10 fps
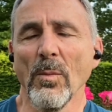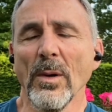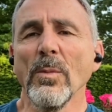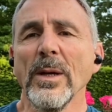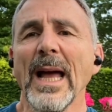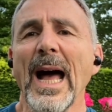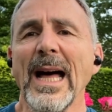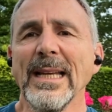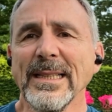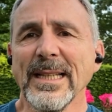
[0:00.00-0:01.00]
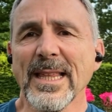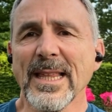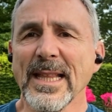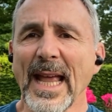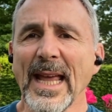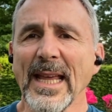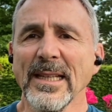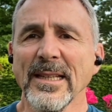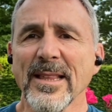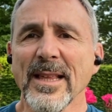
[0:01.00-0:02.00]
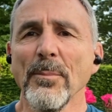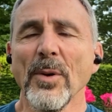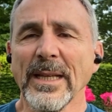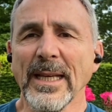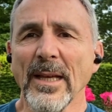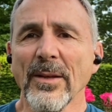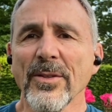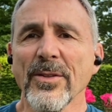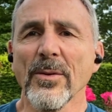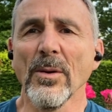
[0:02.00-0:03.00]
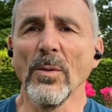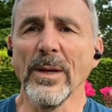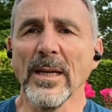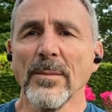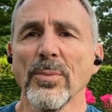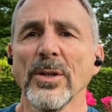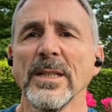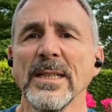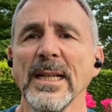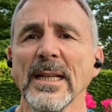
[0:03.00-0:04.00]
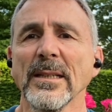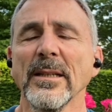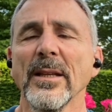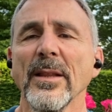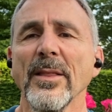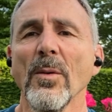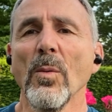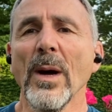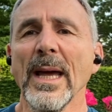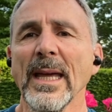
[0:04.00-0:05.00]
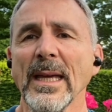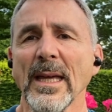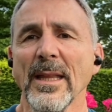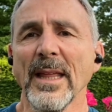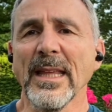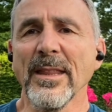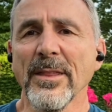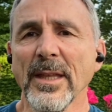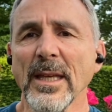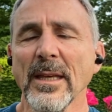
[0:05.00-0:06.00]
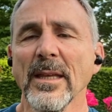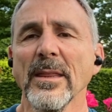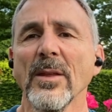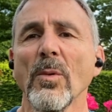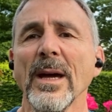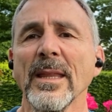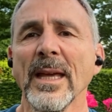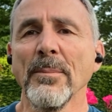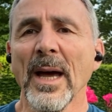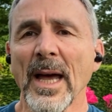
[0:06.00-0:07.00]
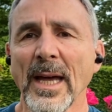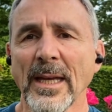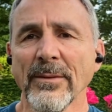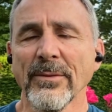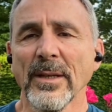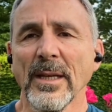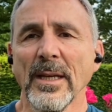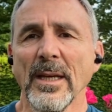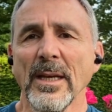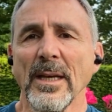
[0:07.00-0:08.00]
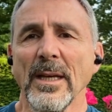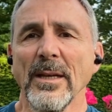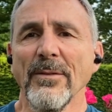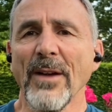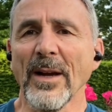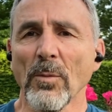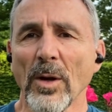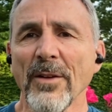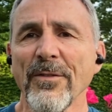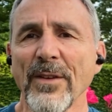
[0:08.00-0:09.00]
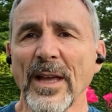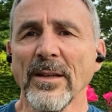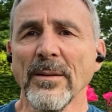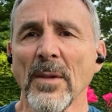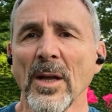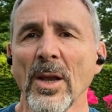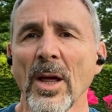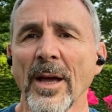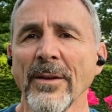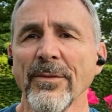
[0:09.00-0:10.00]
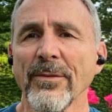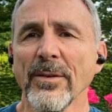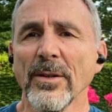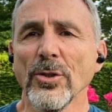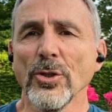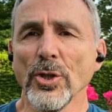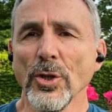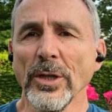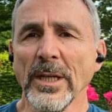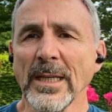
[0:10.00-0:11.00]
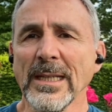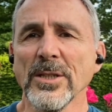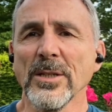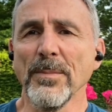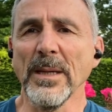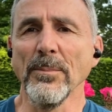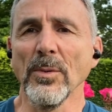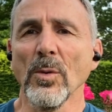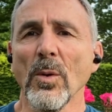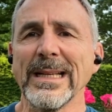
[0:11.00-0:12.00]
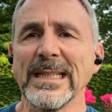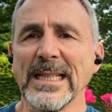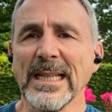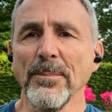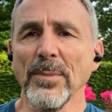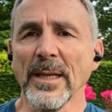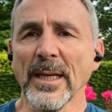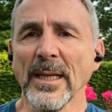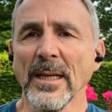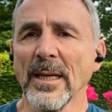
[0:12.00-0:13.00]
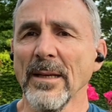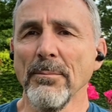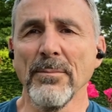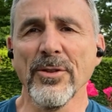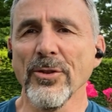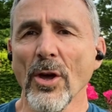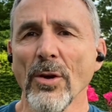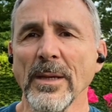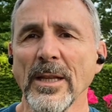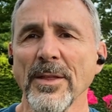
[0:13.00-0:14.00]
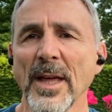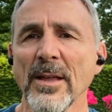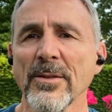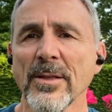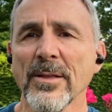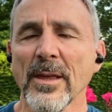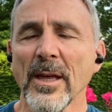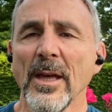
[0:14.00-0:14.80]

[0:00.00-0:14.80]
When we understand somebody else, we can predict the way they think, the way they behave. In fact, what I've found in my life, tuning into people quite deeply, and so many thousands,